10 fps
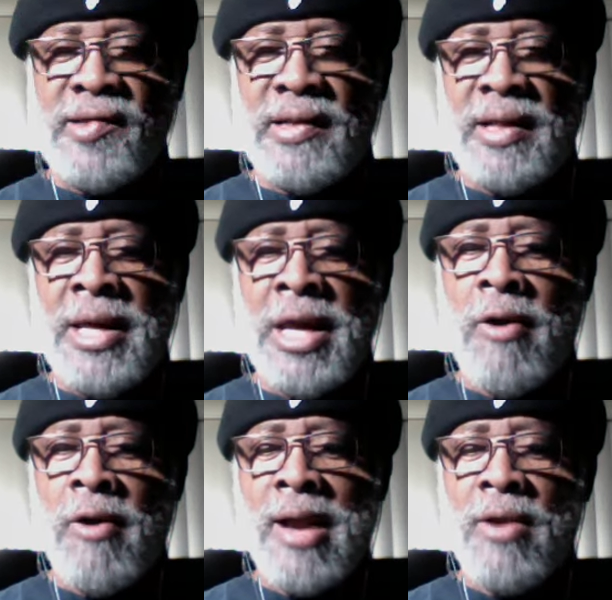
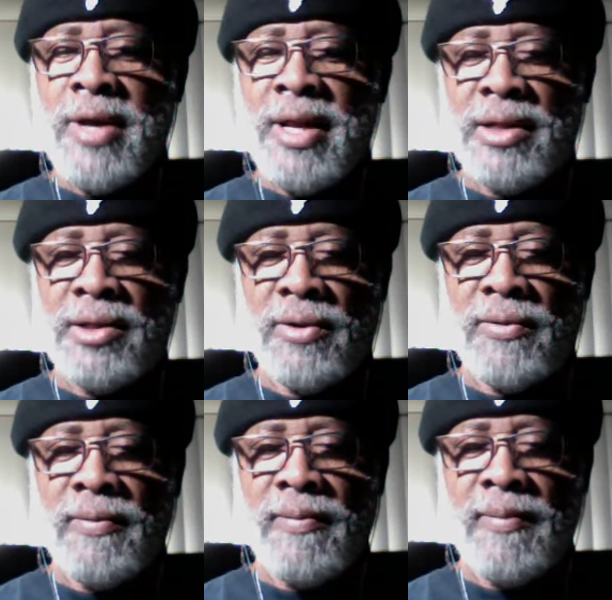here I look at it now.
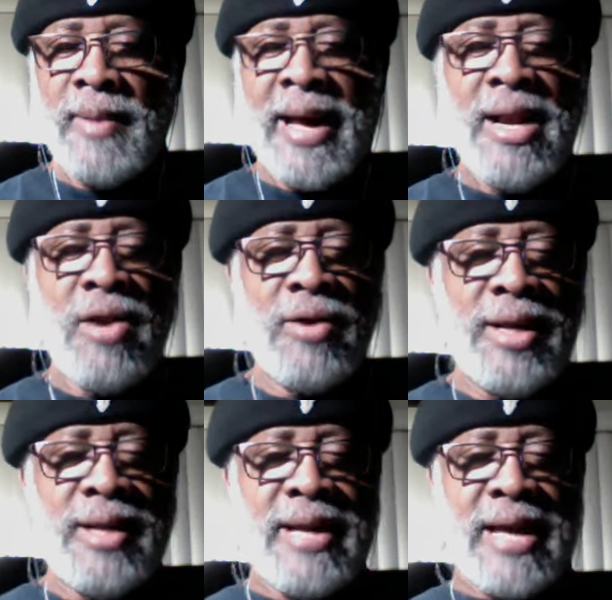I look at
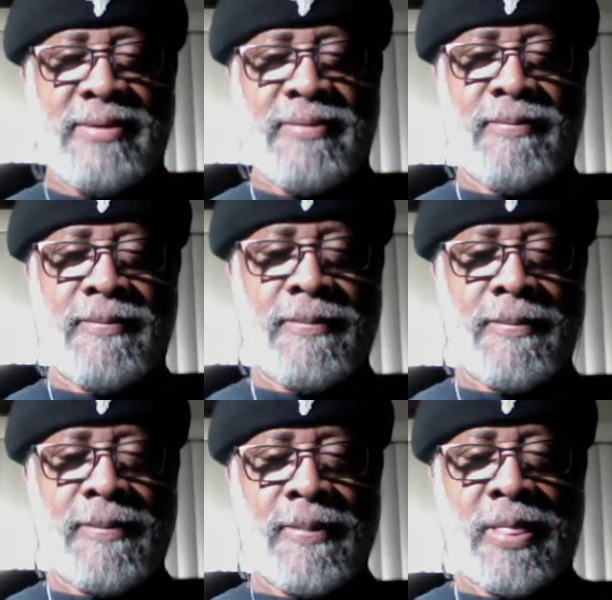it that
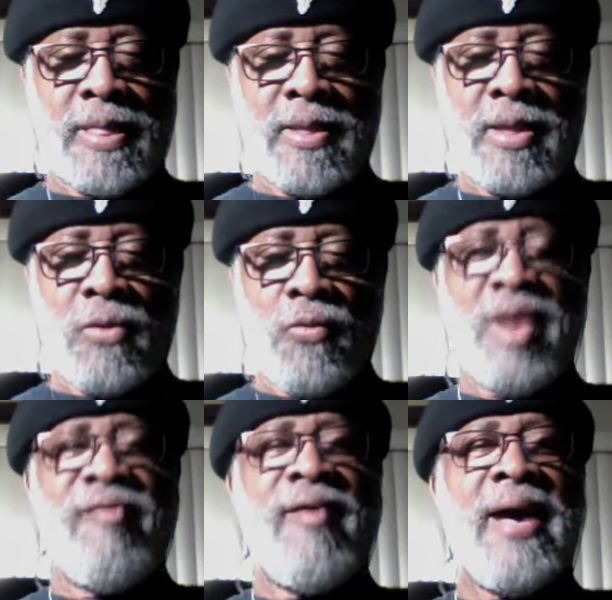
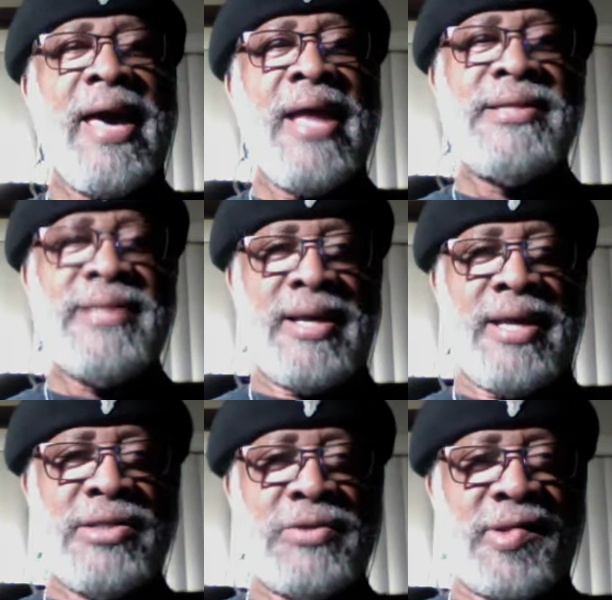whenever I enter
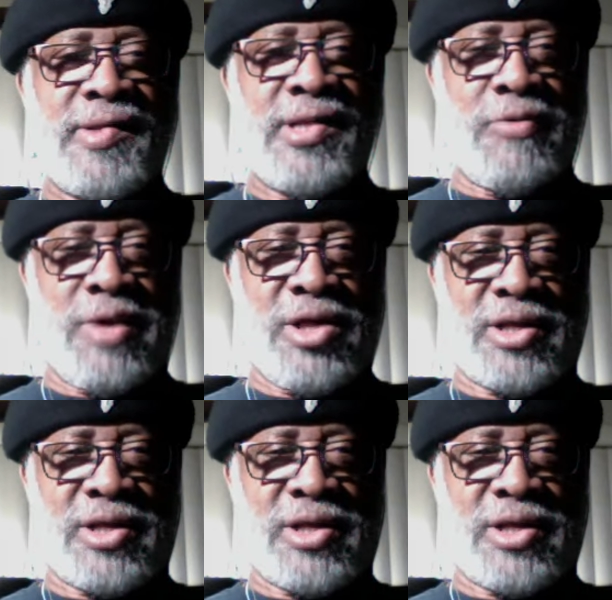into a situation,